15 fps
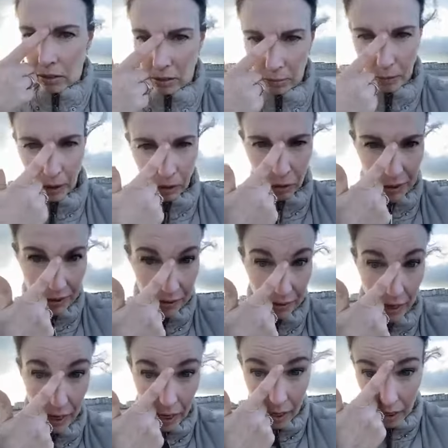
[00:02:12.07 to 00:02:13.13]
look, the
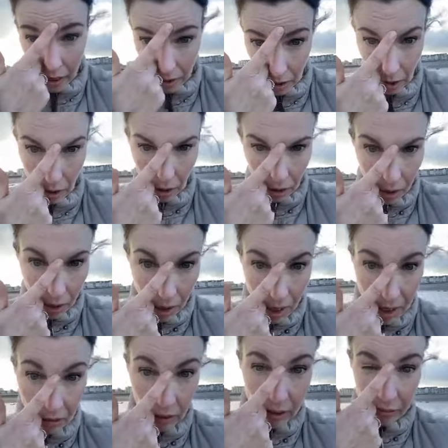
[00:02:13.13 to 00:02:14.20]
crease there.
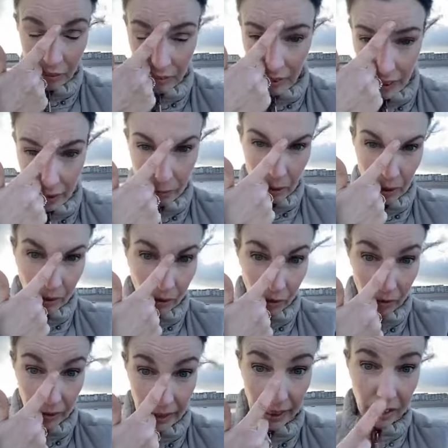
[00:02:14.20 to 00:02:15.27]
You'll never see it when I
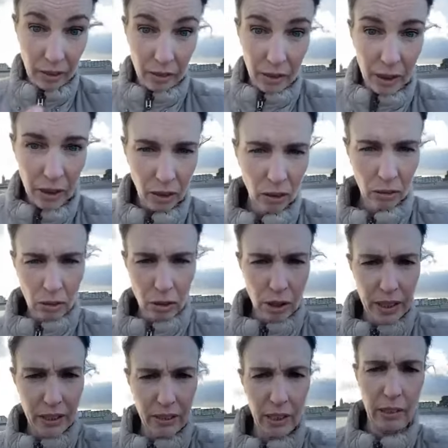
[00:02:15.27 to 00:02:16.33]
go on here. Oh,
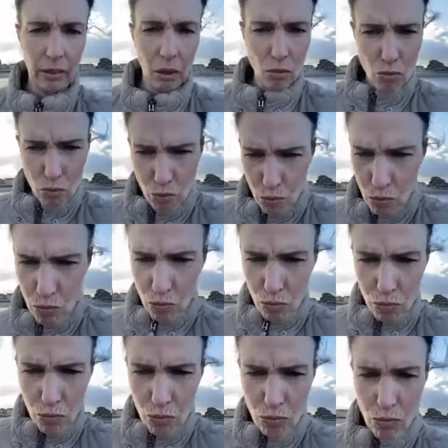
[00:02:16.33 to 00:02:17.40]
creases.
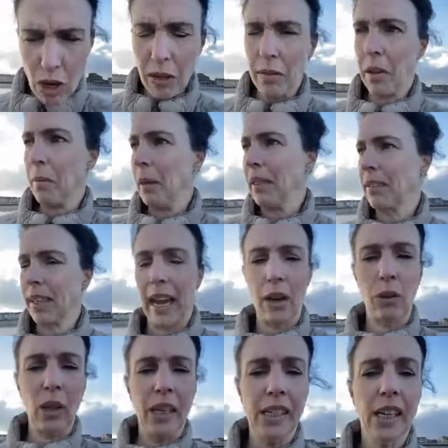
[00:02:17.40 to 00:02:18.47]
I mean
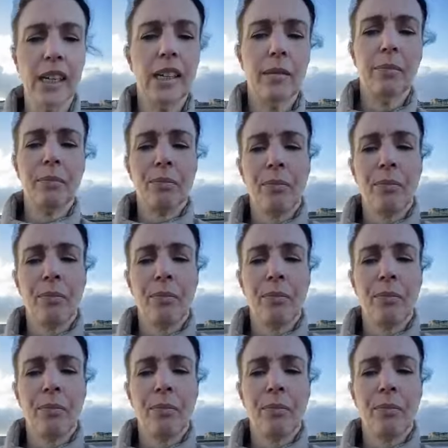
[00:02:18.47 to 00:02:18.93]
scowling.